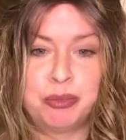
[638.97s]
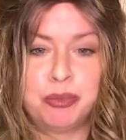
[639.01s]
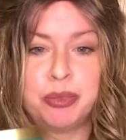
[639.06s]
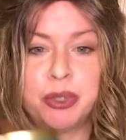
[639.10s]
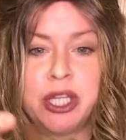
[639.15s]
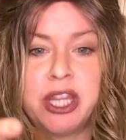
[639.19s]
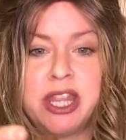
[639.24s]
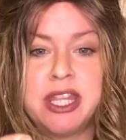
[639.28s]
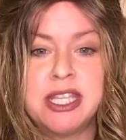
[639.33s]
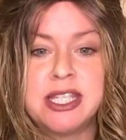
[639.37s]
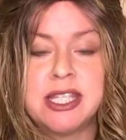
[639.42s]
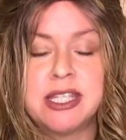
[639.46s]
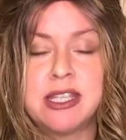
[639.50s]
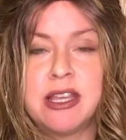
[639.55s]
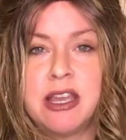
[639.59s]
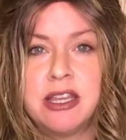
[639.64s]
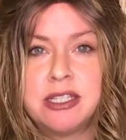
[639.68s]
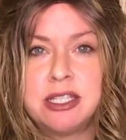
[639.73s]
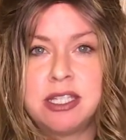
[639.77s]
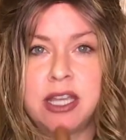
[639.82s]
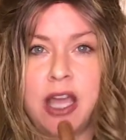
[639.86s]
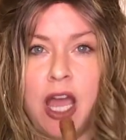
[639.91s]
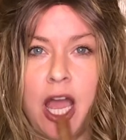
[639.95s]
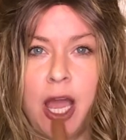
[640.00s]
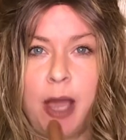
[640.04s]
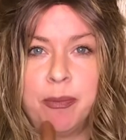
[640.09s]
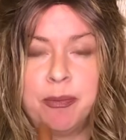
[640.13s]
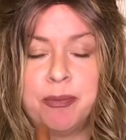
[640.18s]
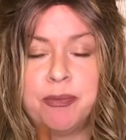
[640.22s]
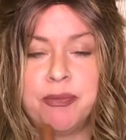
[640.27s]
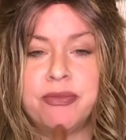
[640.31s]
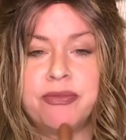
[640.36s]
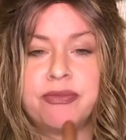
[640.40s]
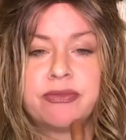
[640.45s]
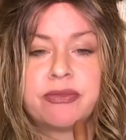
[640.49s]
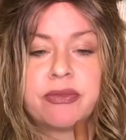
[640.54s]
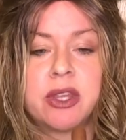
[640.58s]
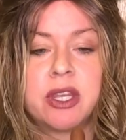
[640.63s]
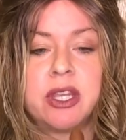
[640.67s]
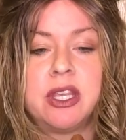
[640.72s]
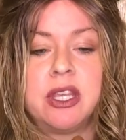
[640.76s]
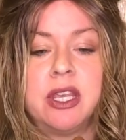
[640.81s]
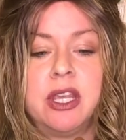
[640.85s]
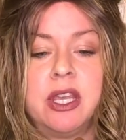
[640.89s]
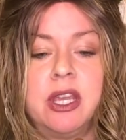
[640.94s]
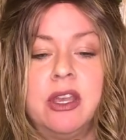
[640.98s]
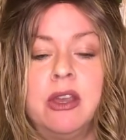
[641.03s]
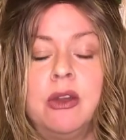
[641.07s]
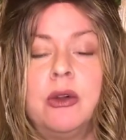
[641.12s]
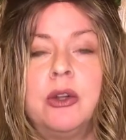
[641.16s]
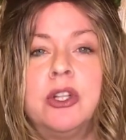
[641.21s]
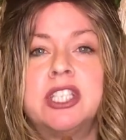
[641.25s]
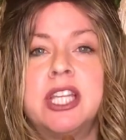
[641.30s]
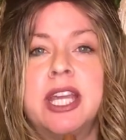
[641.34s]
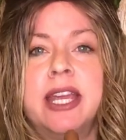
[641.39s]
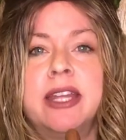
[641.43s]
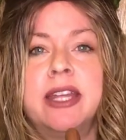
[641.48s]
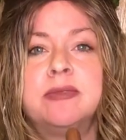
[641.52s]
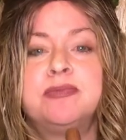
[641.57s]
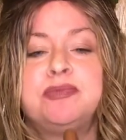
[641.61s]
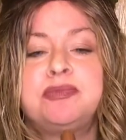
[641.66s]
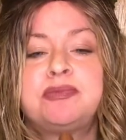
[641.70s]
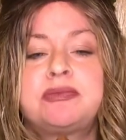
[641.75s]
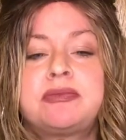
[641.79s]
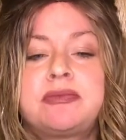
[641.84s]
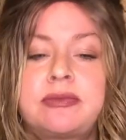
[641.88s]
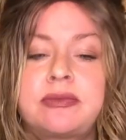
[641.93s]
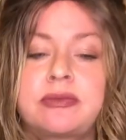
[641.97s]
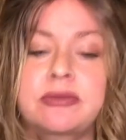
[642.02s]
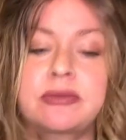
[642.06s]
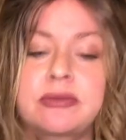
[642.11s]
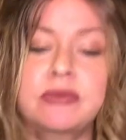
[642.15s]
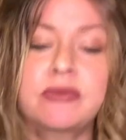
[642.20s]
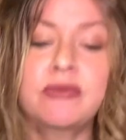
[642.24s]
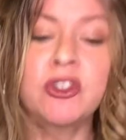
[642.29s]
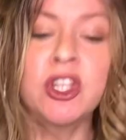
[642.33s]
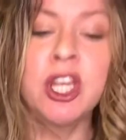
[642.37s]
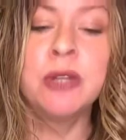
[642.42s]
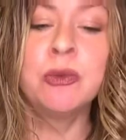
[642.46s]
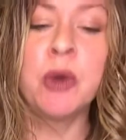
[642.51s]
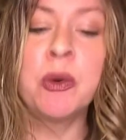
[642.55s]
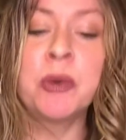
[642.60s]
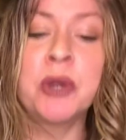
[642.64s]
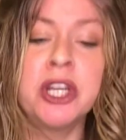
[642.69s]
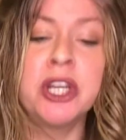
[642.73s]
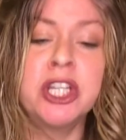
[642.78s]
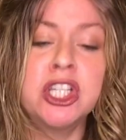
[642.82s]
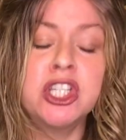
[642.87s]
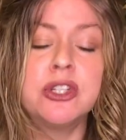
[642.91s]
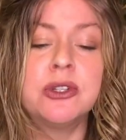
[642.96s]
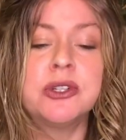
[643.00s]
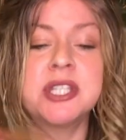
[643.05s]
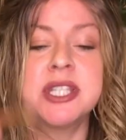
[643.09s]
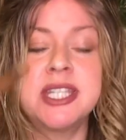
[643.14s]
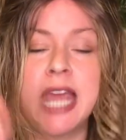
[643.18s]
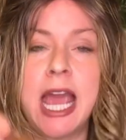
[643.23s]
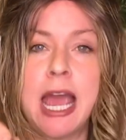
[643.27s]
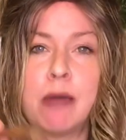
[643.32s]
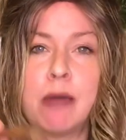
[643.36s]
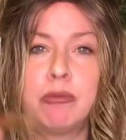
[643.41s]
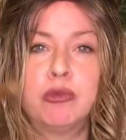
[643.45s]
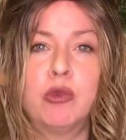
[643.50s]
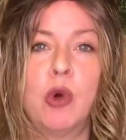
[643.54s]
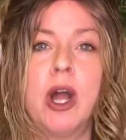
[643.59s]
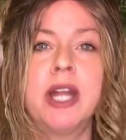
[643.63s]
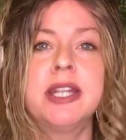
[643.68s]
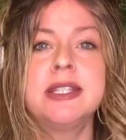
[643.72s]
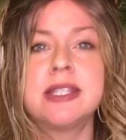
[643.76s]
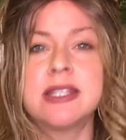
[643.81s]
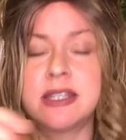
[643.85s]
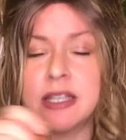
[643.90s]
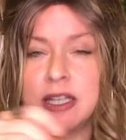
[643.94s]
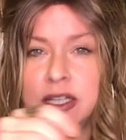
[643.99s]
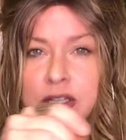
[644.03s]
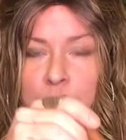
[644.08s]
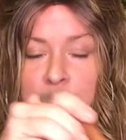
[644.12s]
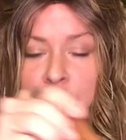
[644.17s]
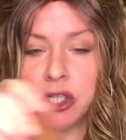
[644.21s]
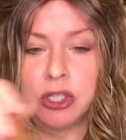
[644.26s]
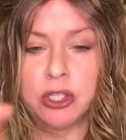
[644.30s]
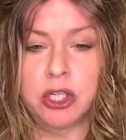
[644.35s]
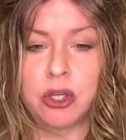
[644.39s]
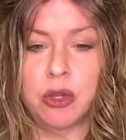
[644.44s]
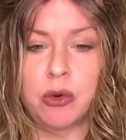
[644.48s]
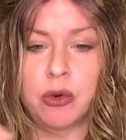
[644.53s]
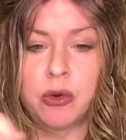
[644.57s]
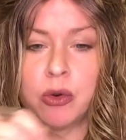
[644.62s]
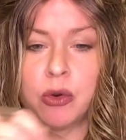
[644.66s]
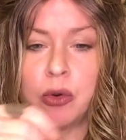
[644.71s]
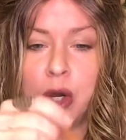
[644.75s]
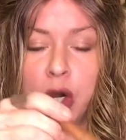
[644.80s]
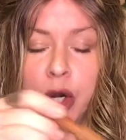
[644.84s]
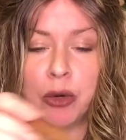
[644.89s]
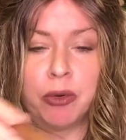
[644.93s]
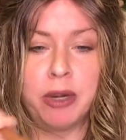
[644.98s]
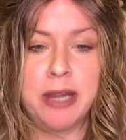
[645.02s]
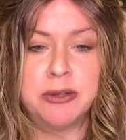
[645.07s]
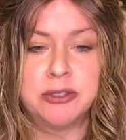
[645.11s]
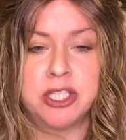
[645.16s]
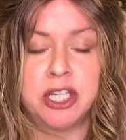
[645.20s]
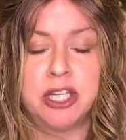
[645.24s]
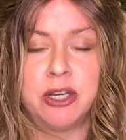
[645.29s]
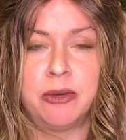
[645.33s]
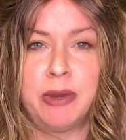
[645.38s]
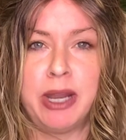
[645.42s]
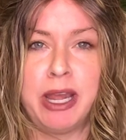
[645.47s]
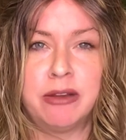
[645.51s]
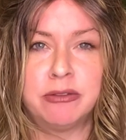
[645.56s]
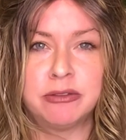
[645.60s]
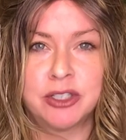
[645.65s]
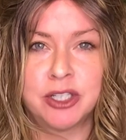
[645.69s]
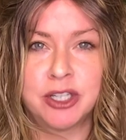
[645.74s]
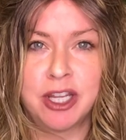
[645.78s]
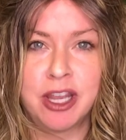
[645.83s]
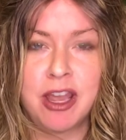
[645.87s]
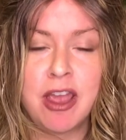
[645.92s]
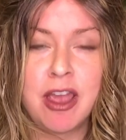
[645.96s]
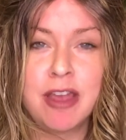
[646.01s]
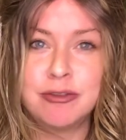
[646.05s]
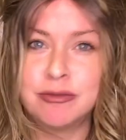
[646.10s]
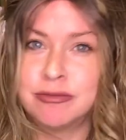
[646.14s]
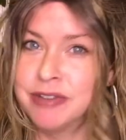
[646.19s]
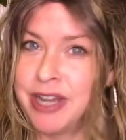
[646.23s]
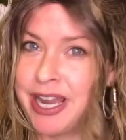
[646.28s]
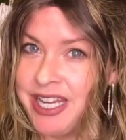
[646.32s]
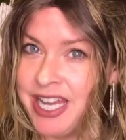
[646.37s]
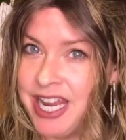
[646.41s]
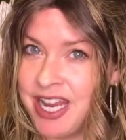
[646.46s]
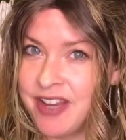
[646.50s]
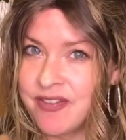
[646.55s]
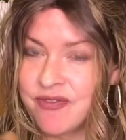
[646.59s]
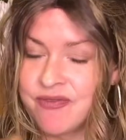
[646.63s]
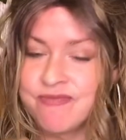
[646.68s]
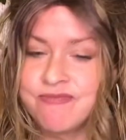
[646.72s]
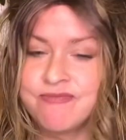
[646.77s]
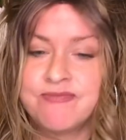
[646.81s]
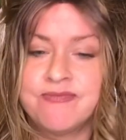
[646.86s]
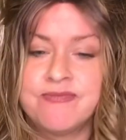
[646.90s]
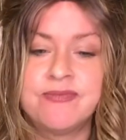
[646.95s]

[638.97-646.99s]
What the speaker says: put this on top, hold it. And what we're gonna do is tap once, and then we're gonna go around and around. Ready?